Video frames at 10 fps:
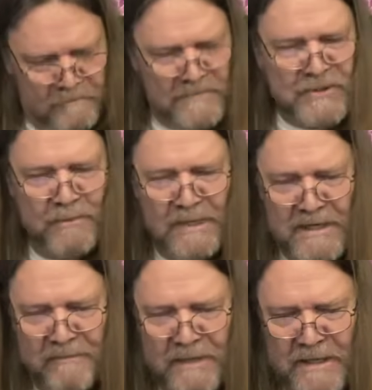Do
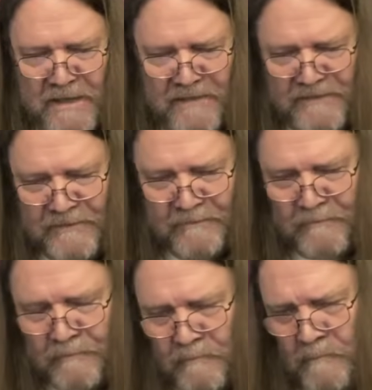believe it is.
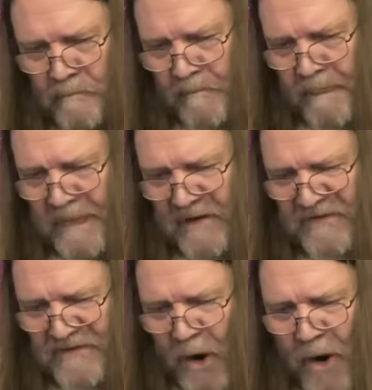
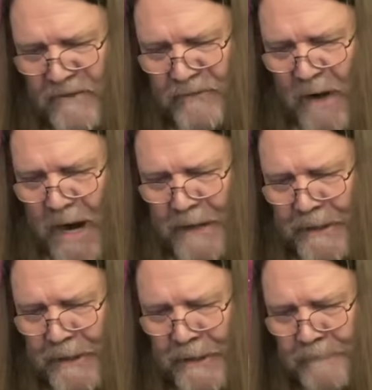Stars right
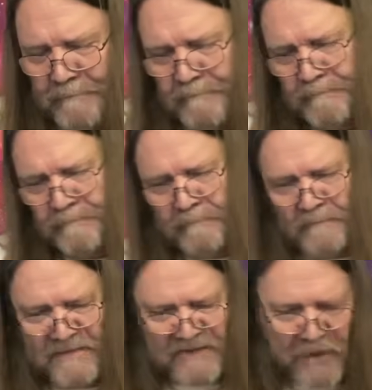here.
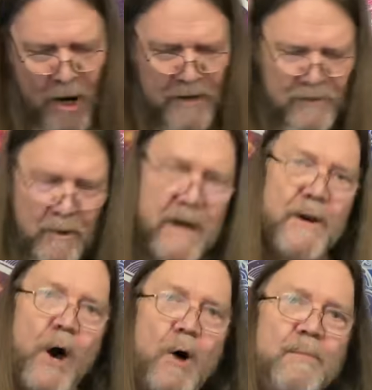It's a card of great
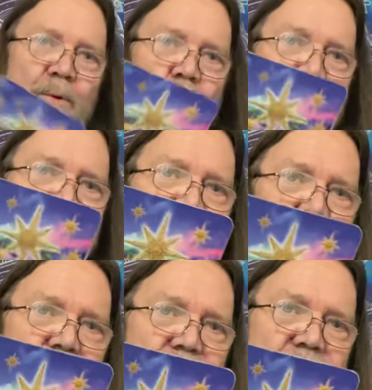hope and great
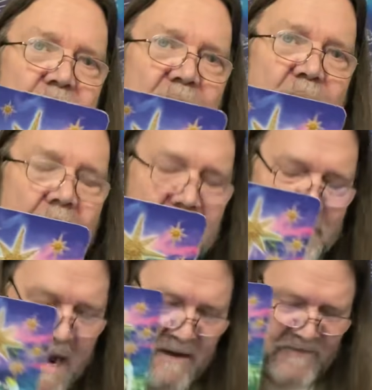faith. May not be
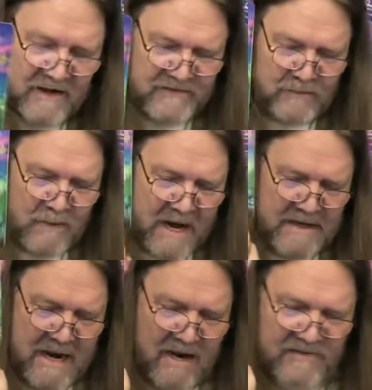manifesting right
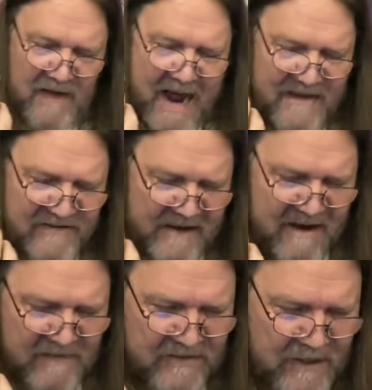now, July
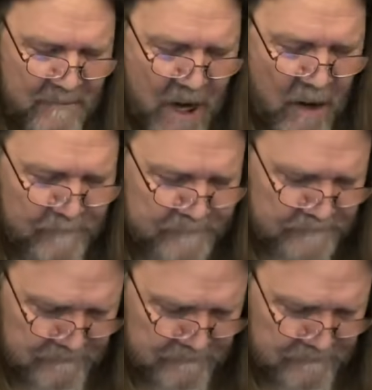7th. Come on.